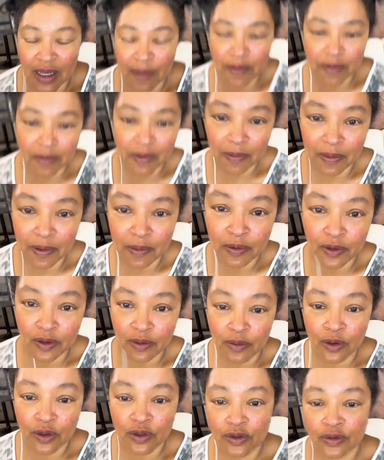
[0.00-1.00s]
what's helping my
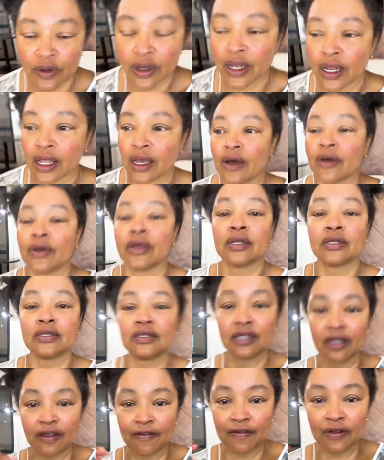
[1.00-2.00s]
people the most right
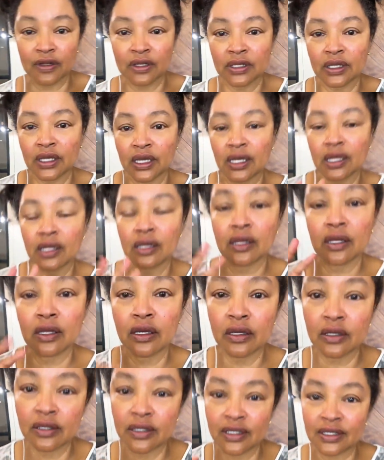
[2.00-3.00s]
now is
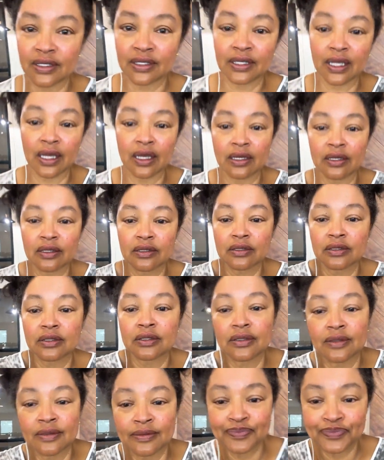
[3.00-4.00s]
definitely the Hooks to
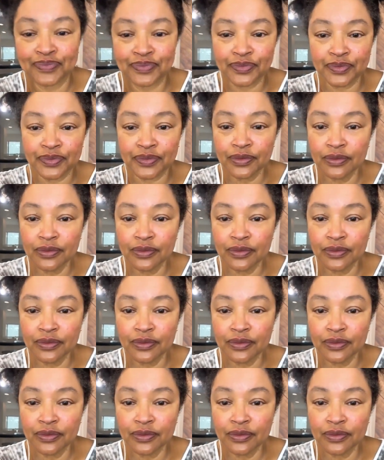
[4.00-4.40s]
Sales,